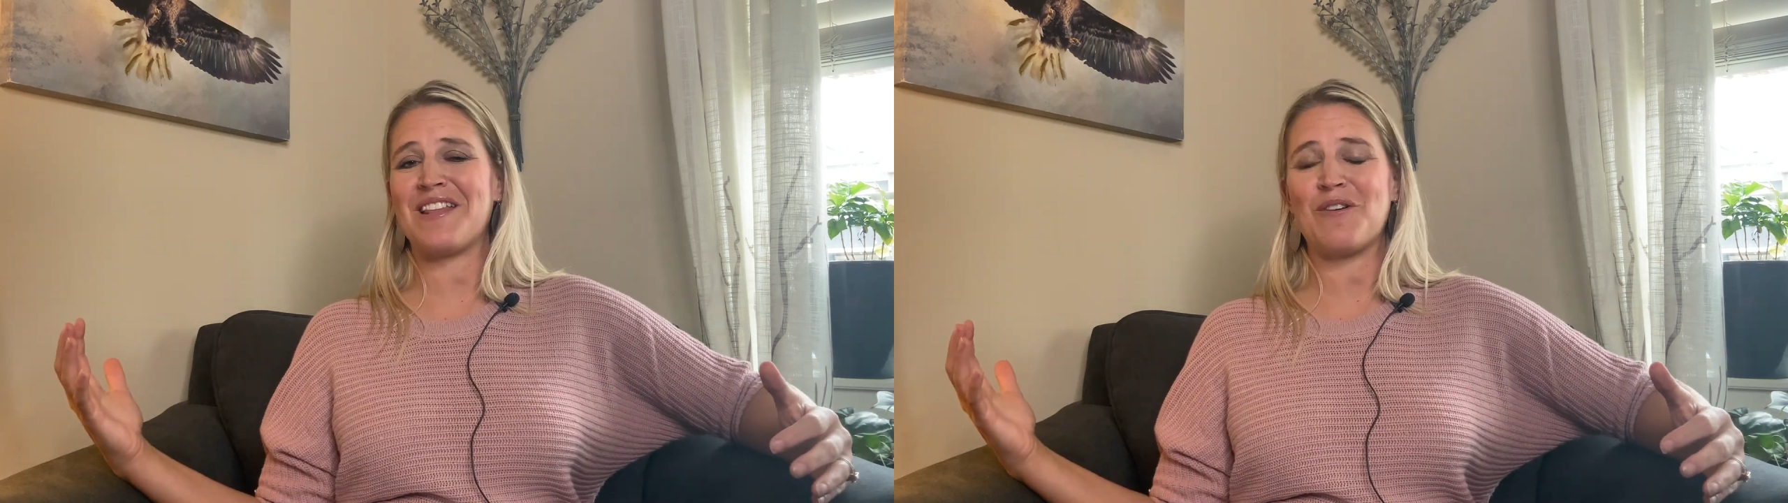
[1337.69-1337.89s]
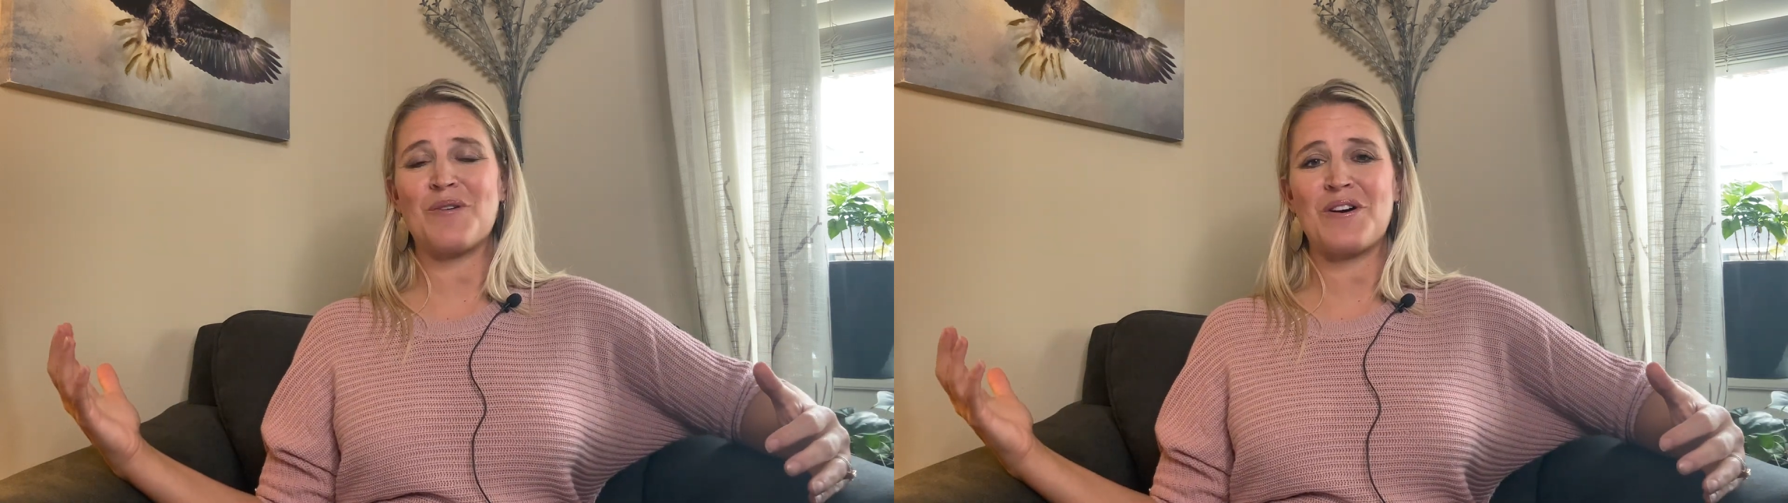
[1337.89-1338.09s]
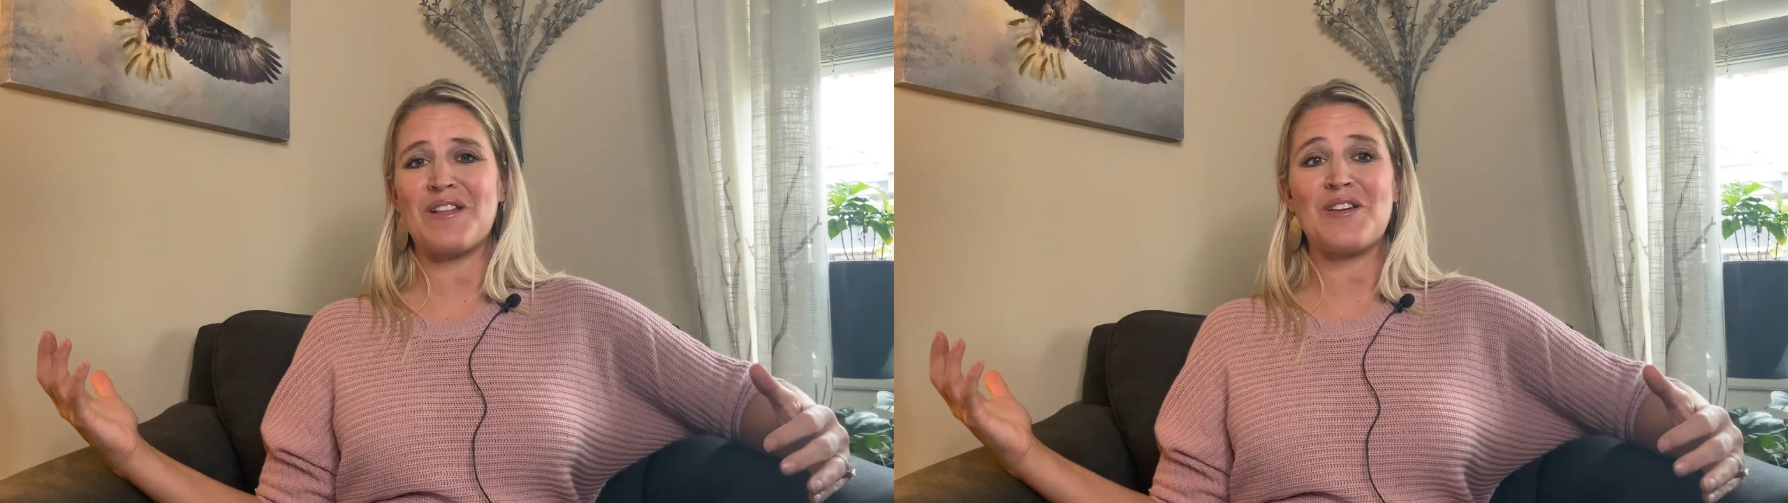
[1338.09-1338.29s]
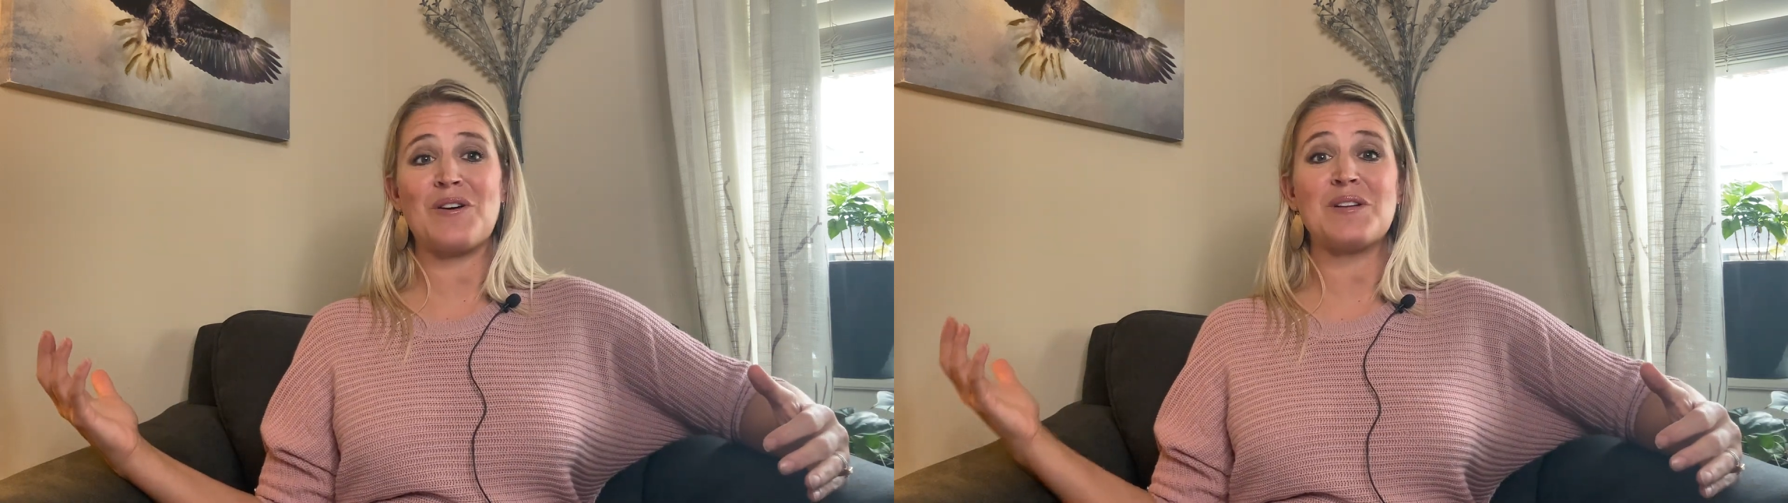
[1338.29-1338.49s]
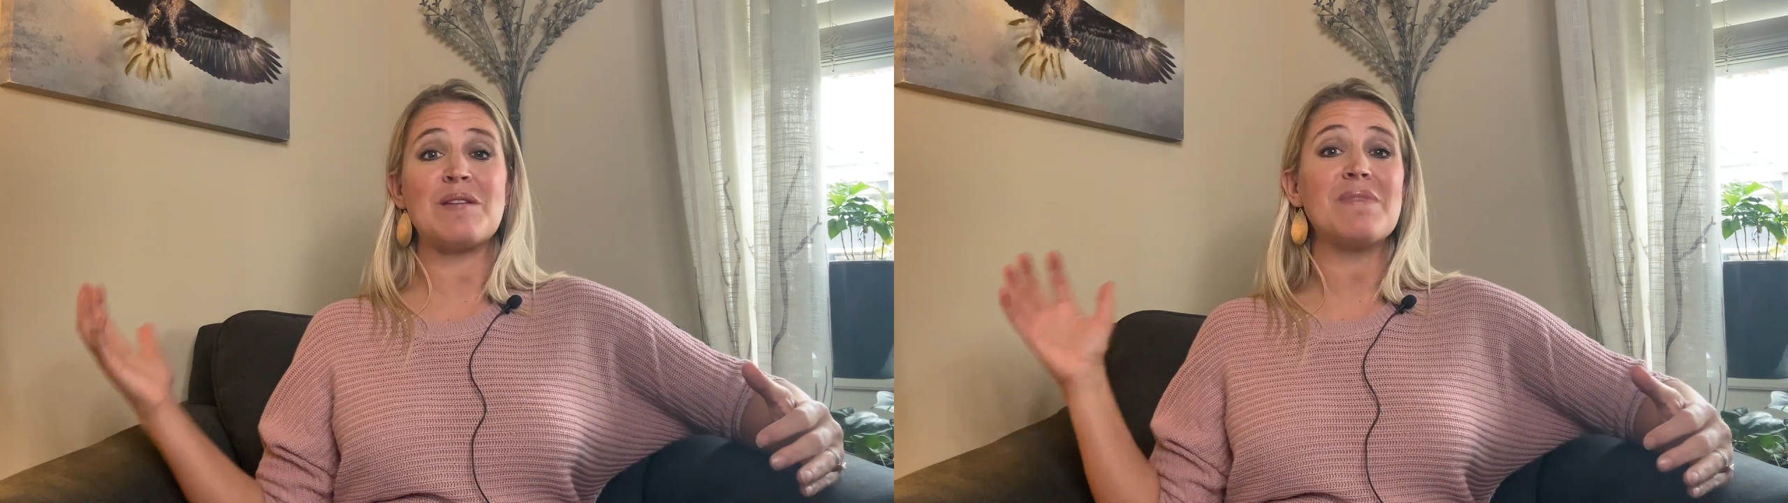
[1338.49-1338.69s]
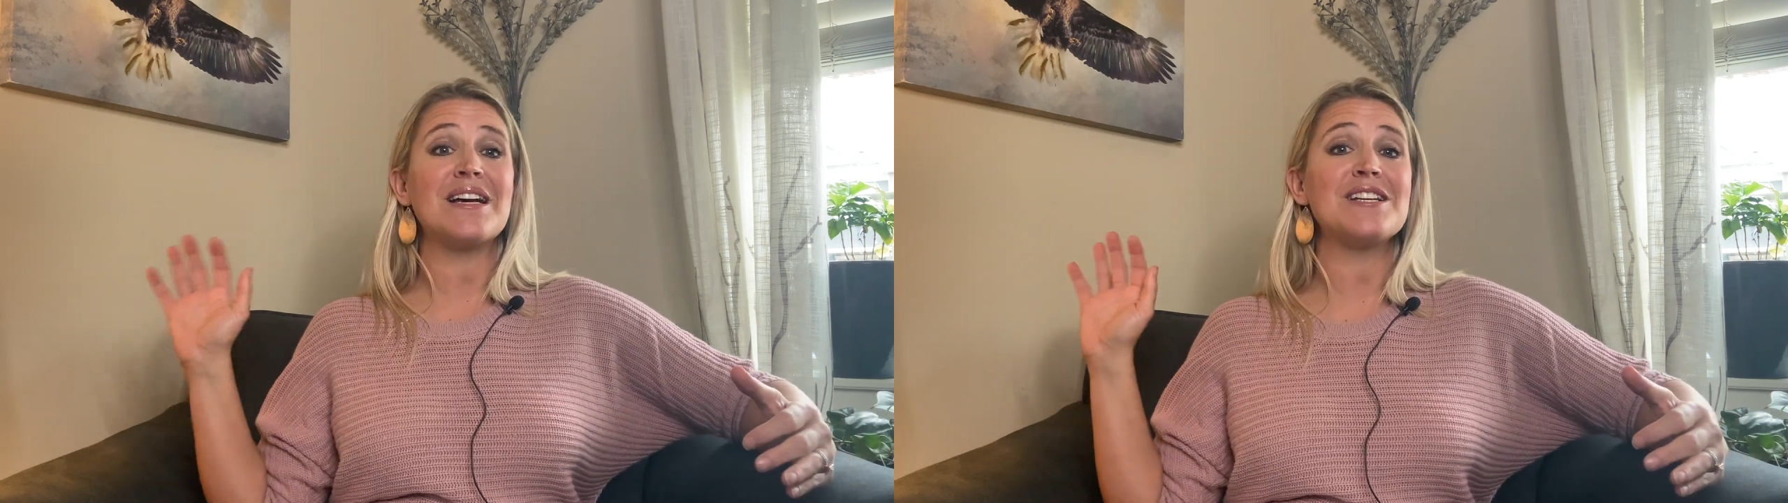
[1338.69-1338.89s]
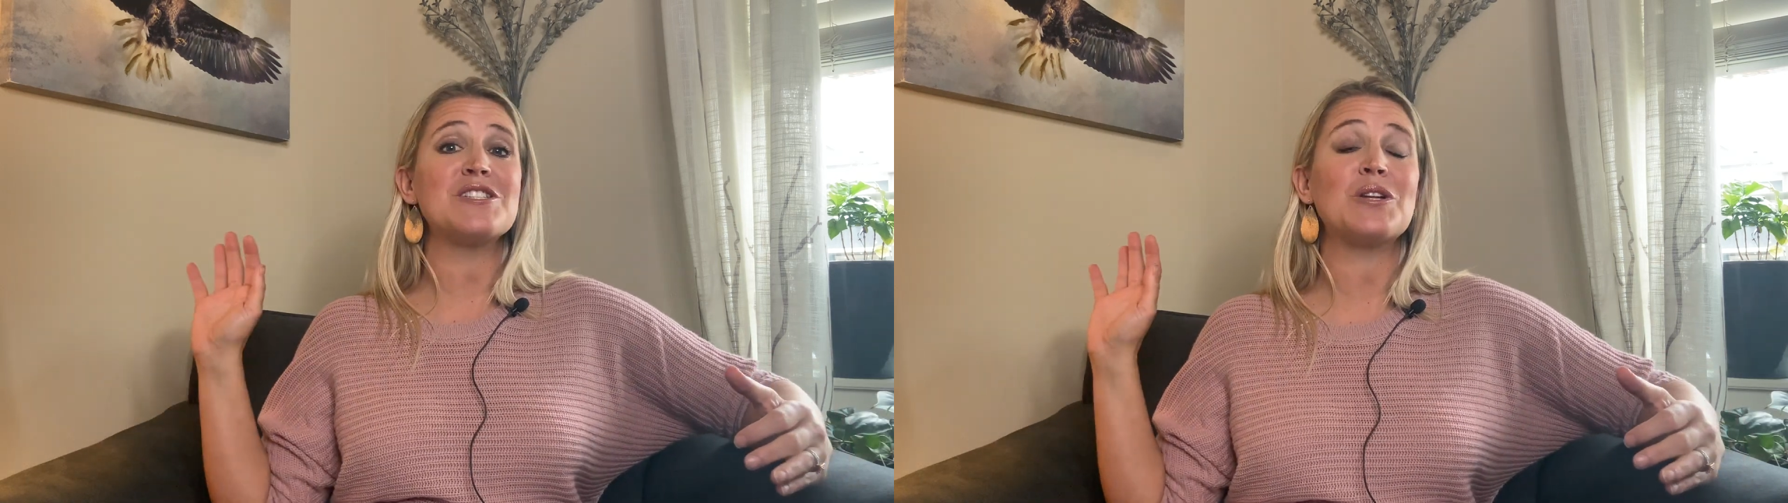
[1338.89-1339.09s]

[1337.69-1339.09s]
they were in the old day because